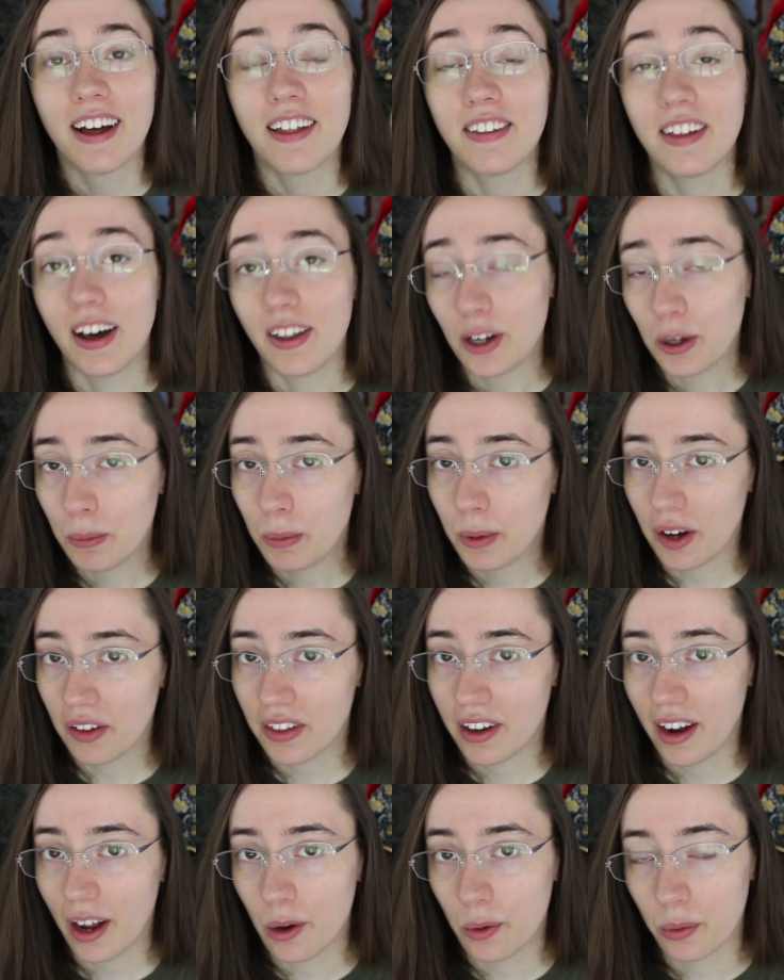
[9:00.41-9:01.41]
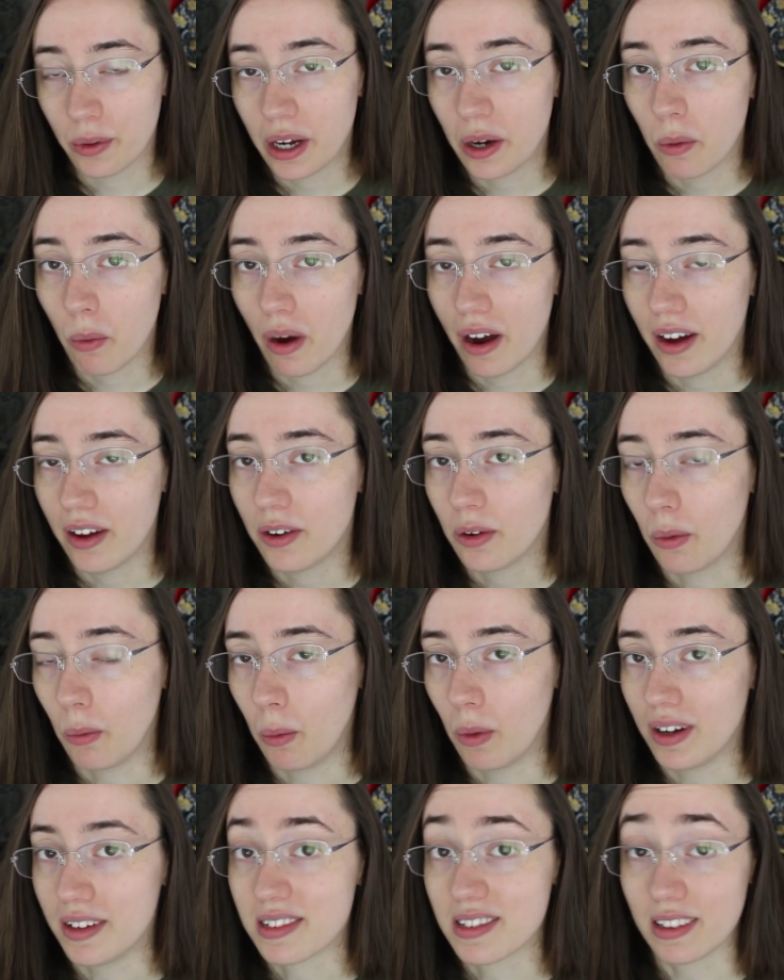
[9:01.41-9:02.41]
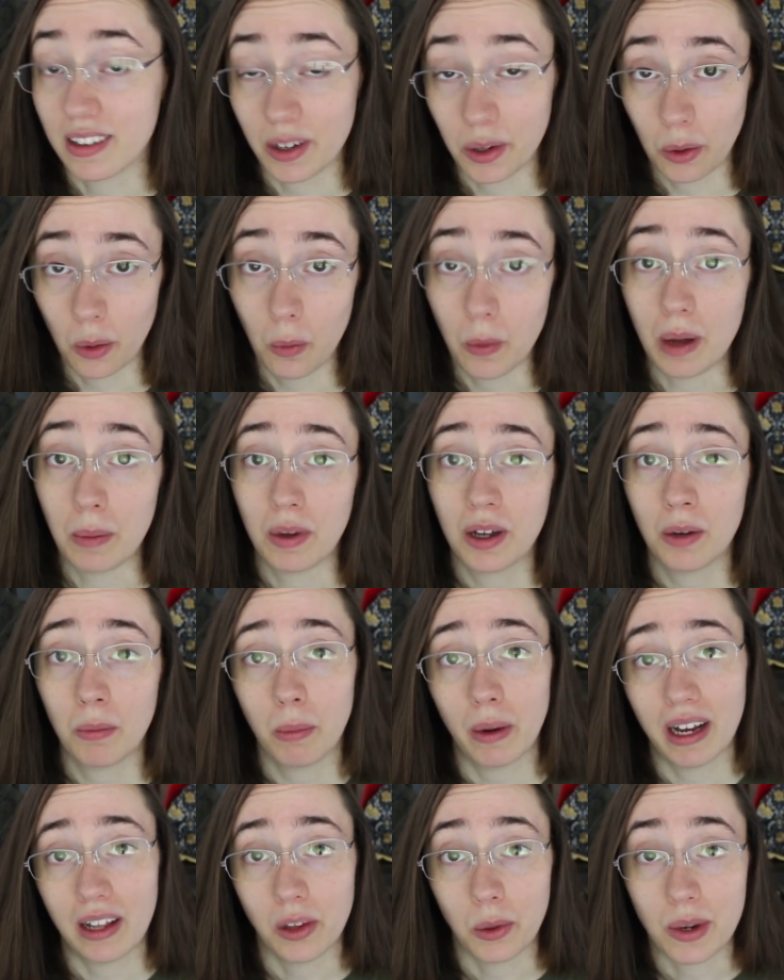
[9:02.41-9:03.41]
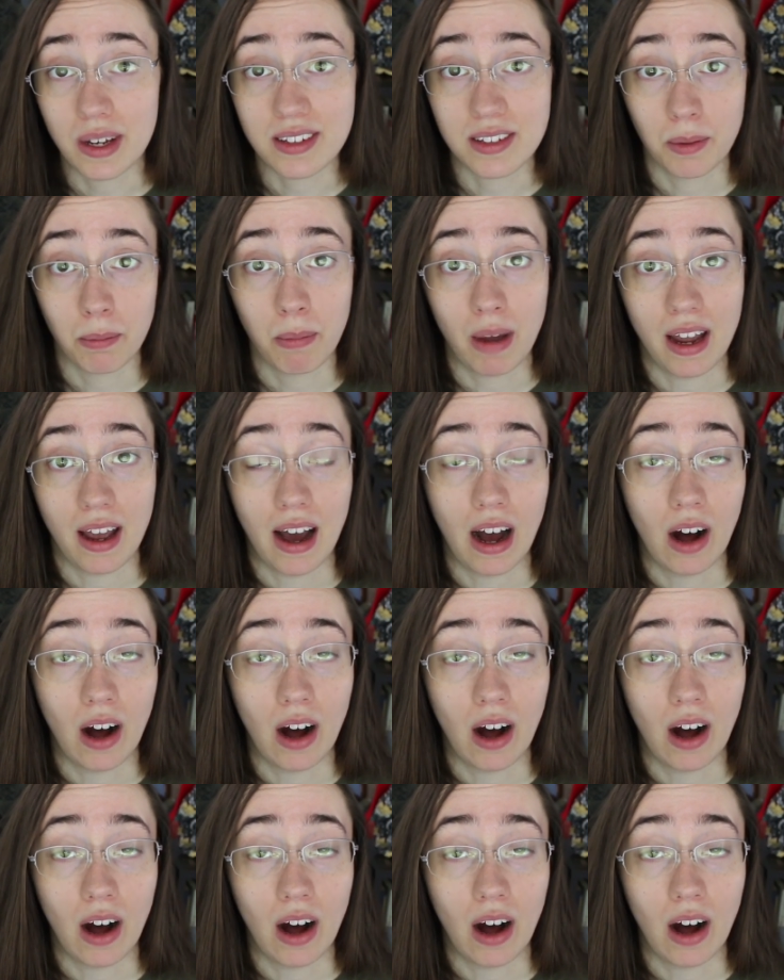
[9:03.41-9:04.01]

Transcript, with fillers: The other book that I reread was Little Women by Louisa May